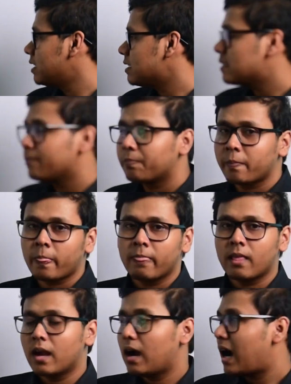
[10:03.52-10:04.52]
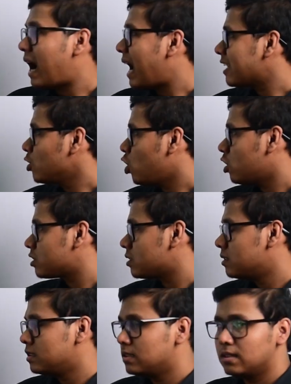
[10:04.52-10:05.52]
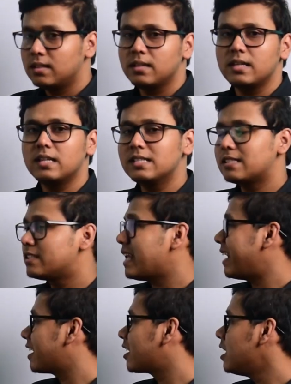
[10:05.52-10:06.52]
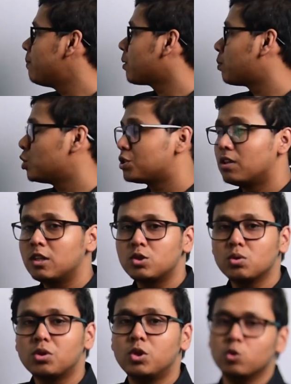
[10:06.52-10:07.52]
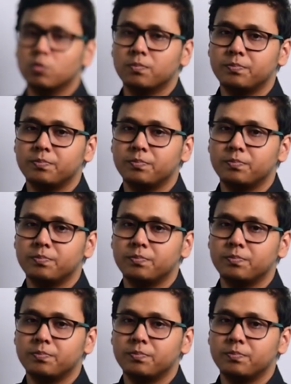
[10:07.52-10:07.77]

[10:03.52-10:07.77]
is R naught is directly proportional to Q.